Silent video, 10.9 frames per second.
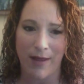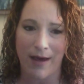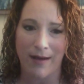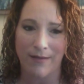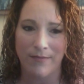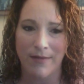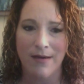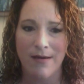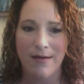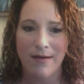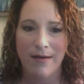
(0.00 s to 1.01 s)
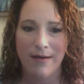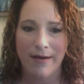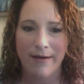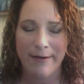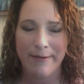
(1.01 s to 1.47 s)
without them.
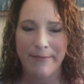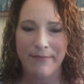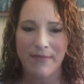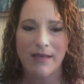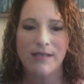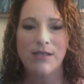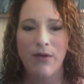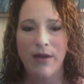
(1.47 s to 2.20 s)
So